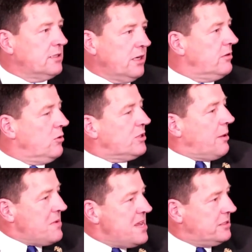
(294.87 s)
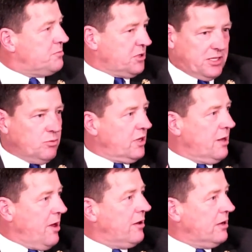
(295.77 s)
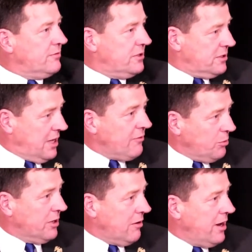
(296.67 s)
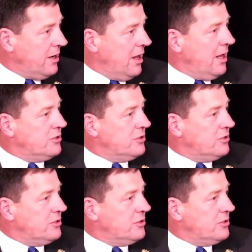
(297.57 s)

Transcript: I don't even know what that means, but that's what came out of the government, right?